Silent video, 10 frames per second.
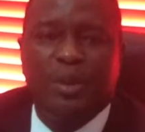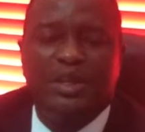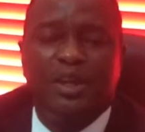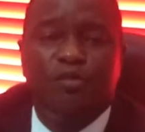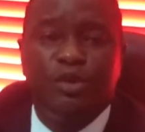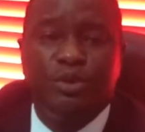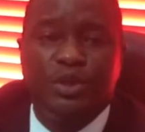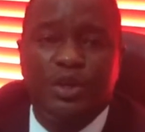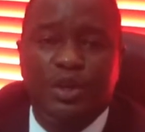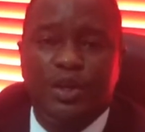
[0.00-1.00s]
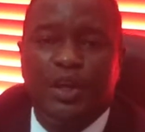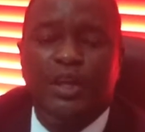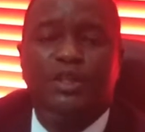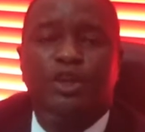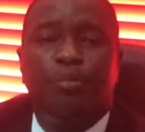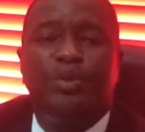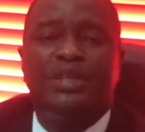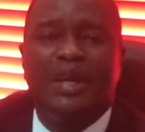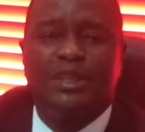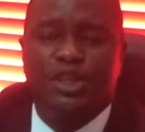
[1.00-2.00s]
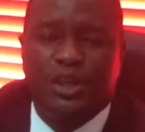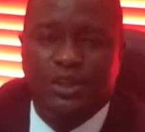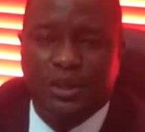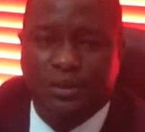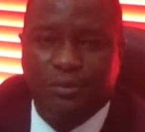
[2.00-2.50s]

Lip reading: interview, it's your presentation.